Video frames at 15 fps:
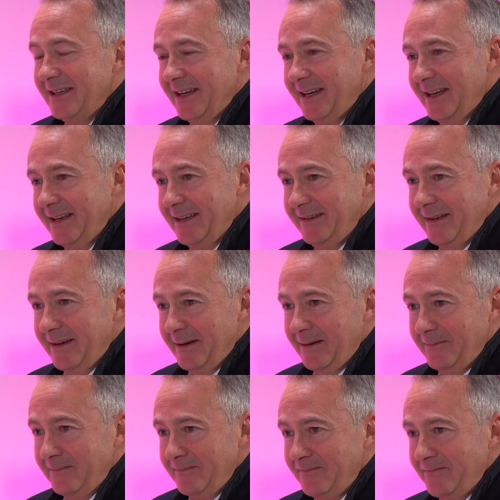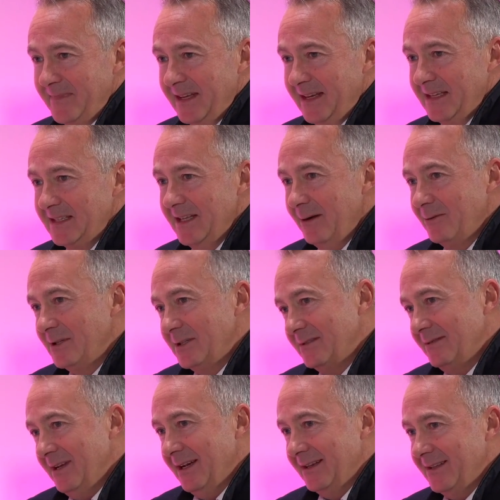And so that was,
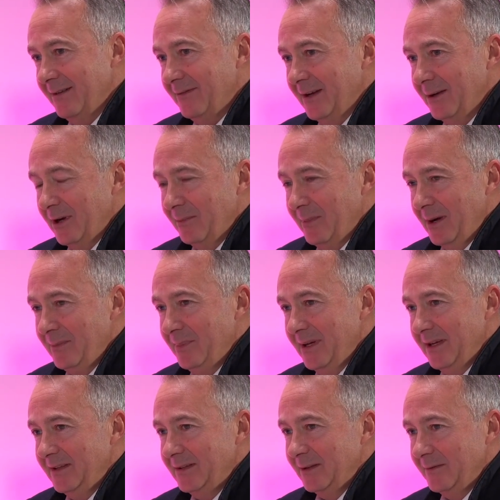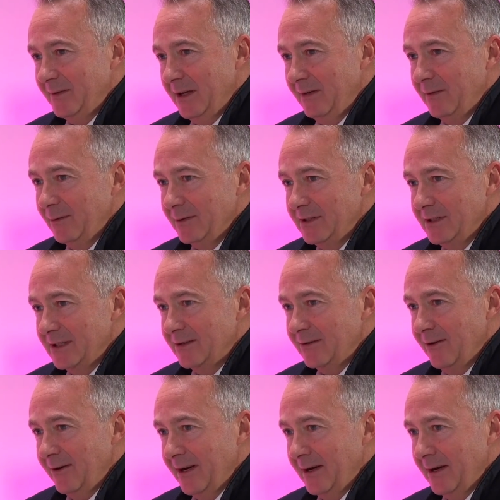definitely one of my big sort of influences growing